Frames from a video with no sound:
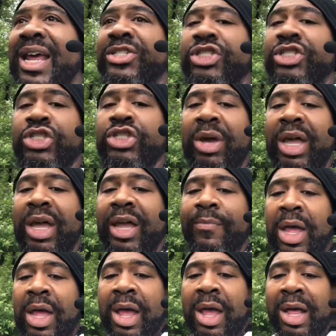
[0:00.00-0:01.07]
days
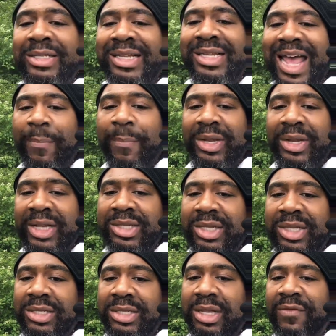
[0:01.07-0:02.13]
straight, tapping
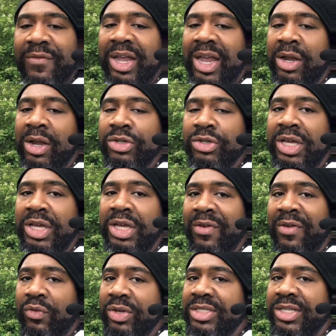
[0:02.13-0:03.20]
into this loving energy
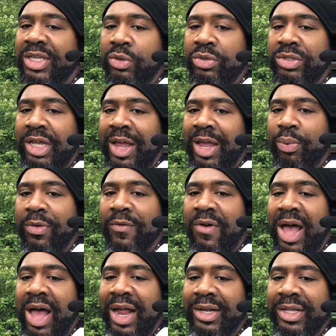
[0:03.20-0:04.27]
every single day,
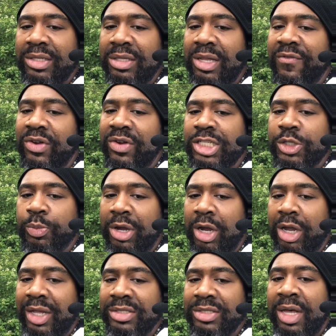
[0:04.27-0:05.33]
providing this loving
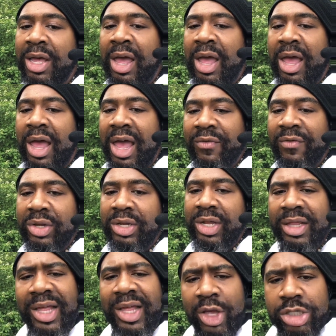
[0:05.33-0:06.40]
experience every
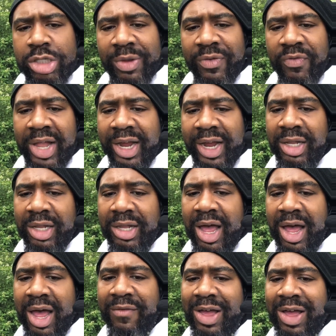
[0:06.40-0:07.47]
day. Thank you so much for liking the
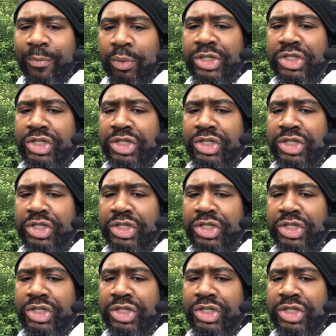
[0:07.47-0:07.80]
live. I